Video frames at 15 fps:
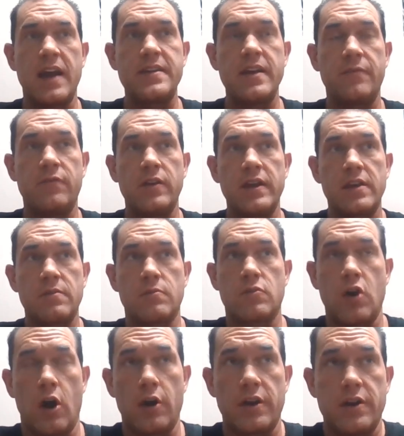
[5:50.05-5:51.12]
I definitely
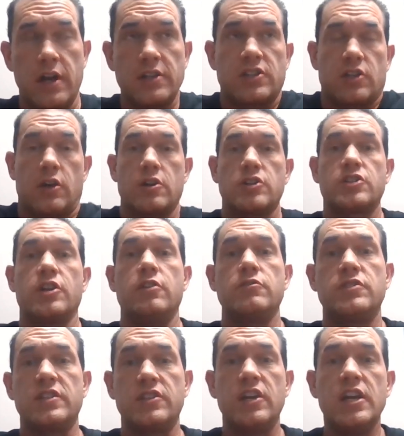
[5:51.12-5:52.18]
gone to Nunslaughter
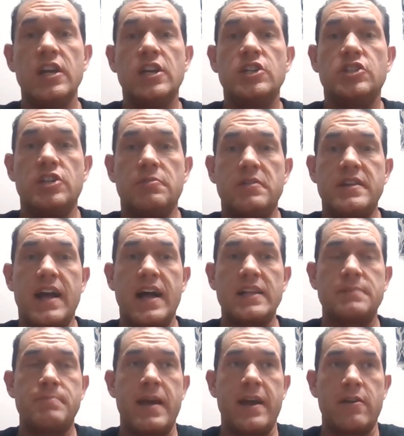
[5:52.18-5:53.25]
shows and Jim and
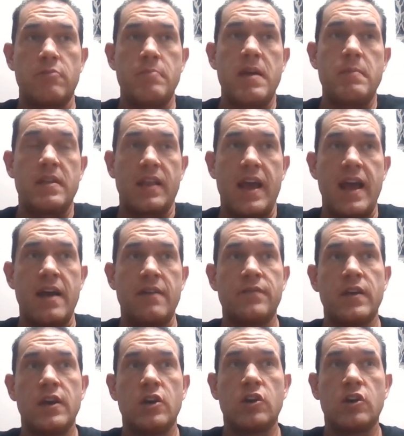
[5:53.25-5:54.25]
Don's banner made me laugh.